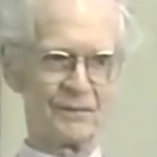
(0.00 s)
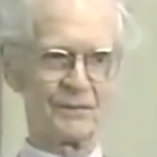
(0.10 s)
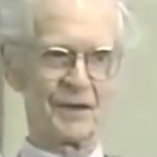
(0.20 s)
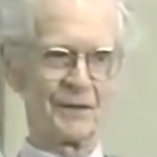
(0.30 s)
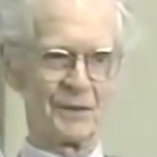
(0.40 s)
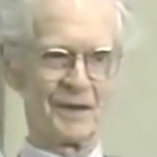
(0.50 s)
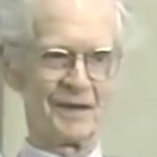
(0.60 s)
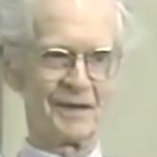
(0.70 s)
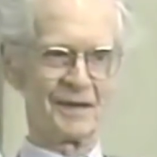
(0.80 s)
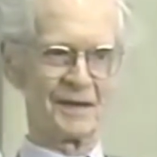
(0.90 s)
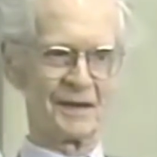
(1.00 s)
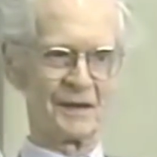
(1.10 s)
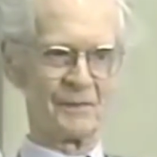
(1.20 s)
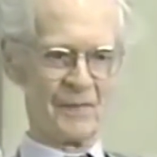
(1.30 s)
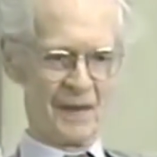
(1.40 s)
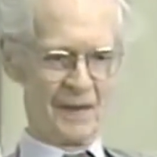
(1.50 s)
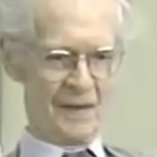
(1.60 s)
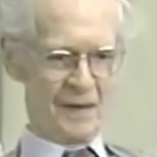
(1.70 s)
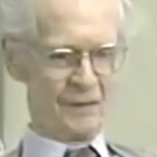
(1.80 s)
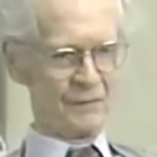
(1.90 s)
free rein here,
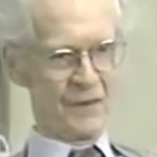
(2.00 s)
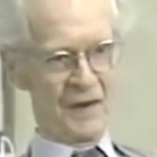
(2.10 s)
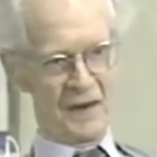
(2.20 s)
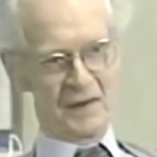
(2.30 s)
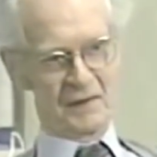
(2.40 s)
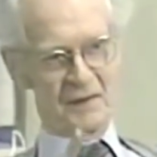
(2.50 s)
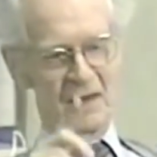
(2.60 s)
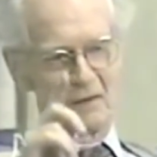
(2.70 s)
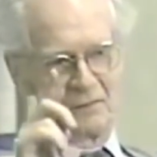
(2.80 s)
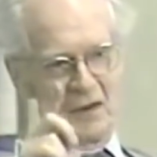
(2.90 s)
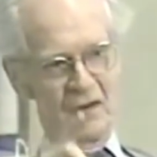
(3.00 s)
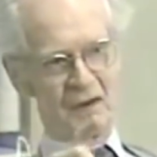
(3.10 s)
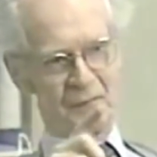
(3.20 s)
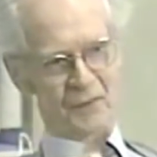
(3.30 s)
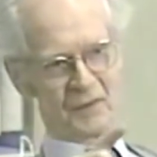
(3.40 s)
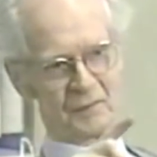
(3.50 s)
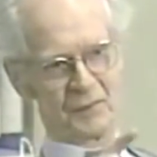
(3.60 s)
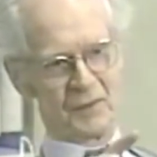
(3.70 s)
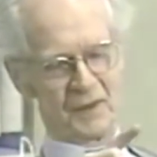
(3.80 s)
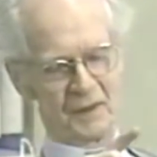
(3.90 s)
of a very, another very important
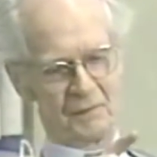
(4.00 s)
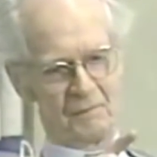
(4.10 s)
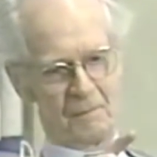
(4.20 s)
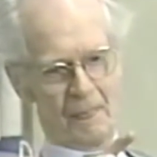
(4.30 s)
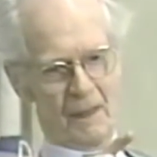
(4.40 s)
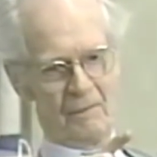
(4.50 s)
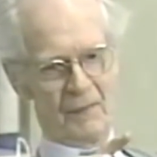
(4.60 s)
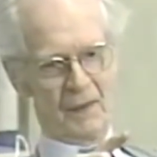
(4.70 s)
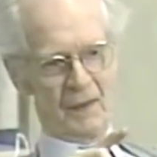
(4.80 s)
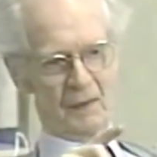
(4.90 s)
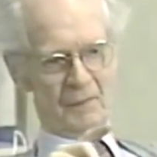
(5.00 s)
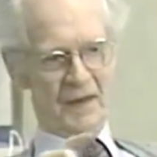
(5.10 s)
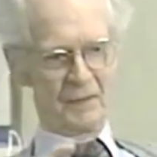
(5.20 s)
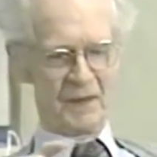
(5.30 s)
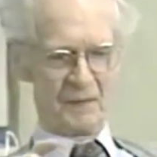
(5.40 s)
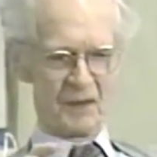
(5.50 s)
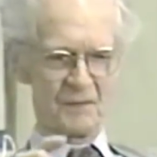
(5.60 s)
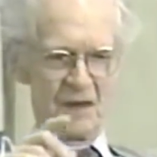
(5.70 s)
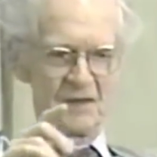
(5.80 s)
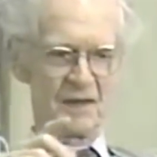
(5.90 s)
point. Many people,
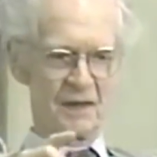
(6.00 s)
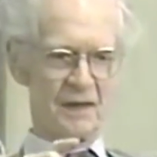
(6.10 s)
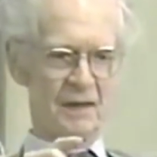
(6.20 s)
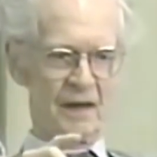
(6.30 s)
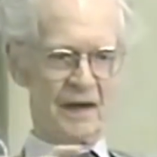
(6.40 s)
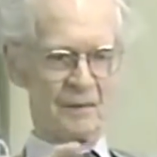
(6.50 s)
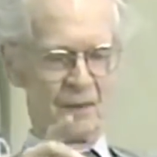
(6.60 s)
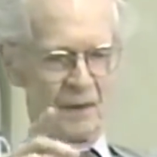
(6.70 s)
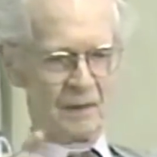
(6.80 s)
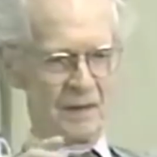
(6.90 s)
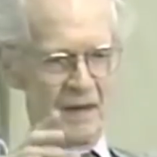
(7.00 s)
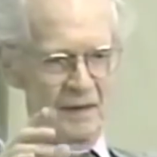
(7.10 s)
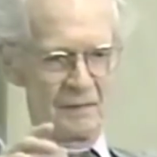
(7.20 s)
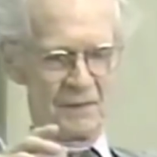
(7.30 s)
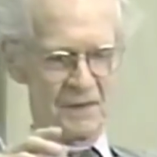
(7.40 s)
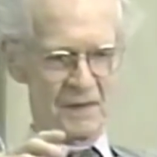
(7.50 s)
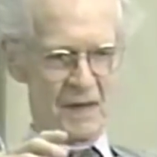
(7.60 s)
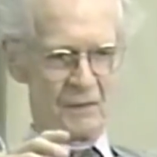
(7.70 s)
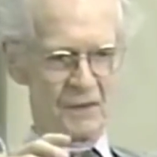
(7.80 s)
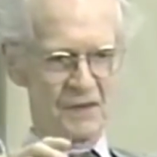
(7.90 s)
especially the animal activists
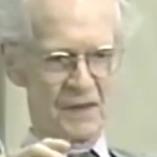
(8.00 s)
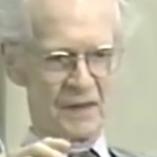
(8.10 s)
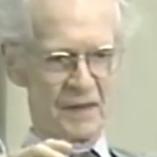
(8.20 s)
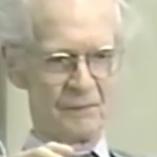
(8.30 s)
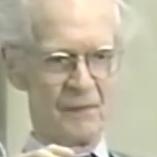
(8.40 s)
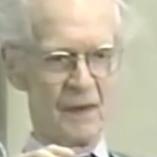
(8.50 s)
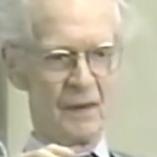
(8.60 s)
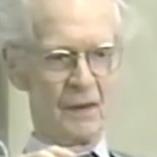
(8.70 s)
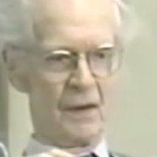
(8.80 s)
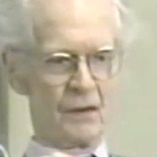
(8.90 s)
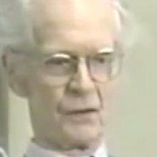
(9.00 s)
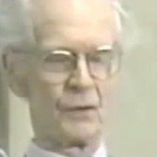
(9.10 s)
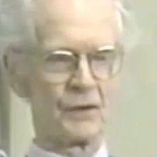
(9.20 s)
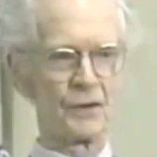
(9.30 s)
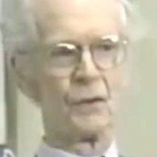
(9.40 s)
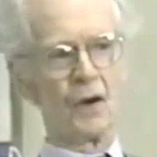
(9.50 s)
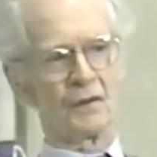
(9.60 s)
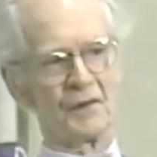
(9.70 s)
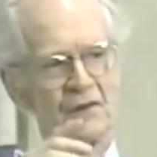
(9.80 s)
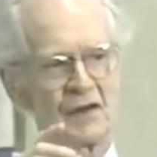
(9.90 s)
now, are saying, you can do all
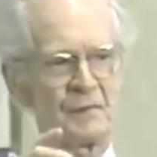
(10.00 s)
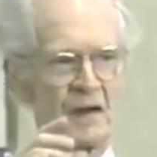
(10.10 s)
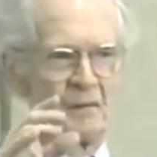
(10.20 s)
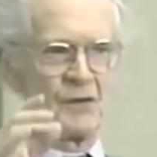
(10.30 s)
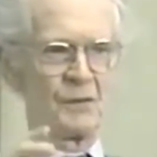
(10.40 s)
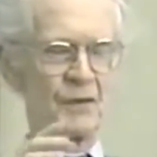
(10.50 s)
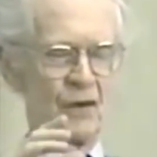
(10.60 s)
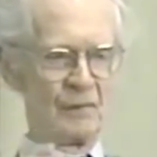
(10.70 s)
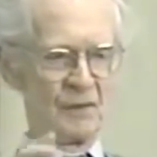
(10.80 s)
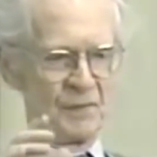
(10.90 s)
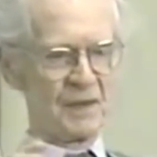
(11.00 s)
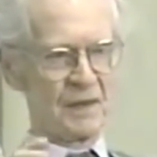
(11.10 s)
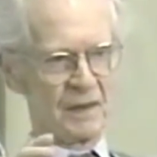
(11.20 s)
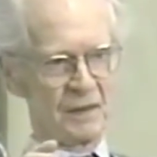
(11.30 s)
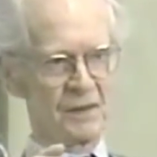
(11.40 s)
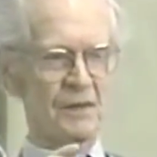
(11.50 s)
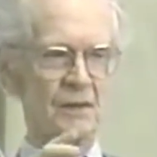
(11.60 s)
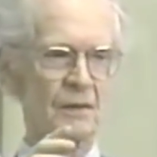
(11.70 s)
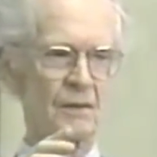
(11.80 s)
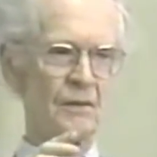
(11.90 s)
of these experiments with human beings.
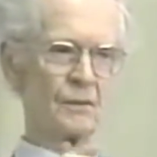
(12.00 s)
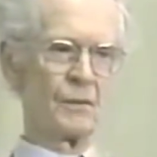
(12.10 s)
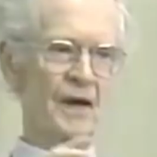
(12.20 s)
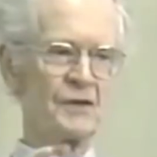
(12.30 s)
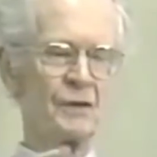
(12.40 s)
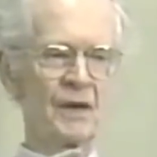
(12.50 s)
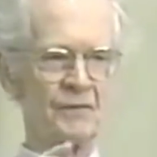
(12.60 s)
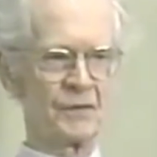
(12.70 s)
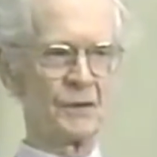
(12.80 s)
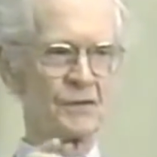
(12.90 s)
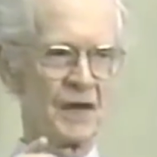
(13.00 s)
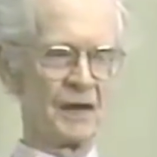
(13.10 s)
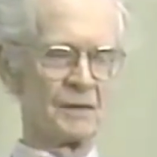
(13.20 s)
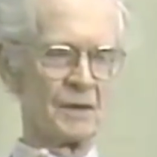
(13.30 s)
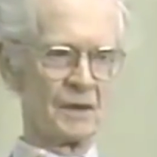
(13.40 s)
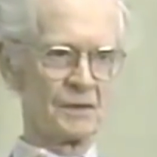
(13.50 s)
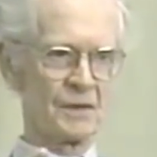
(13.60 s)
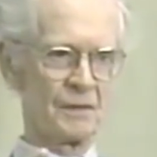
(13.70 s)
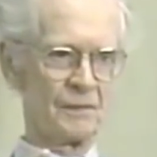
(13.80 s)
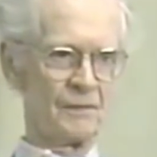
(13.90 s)
Why do you have to use animals?
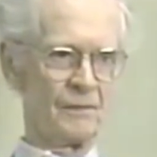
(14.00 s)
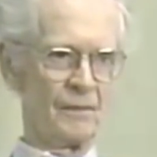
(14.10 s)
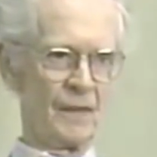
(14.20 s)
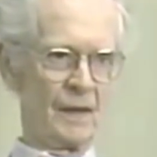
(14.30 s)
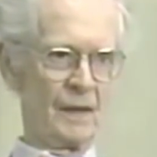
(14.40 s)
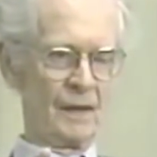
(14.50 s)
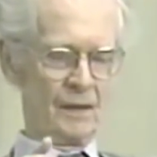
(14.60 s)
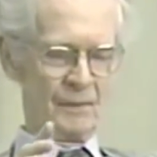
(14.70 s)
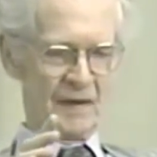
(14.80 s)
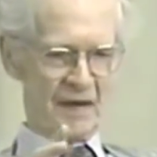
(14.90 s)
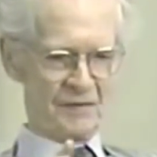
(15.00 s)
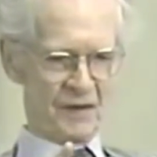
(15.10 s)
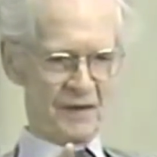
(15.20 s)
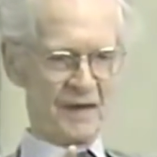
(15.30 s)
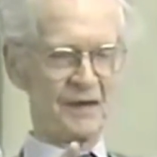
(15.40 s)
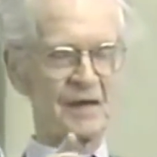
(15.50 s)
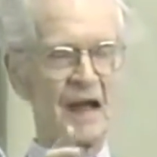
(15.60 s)
My answer to that is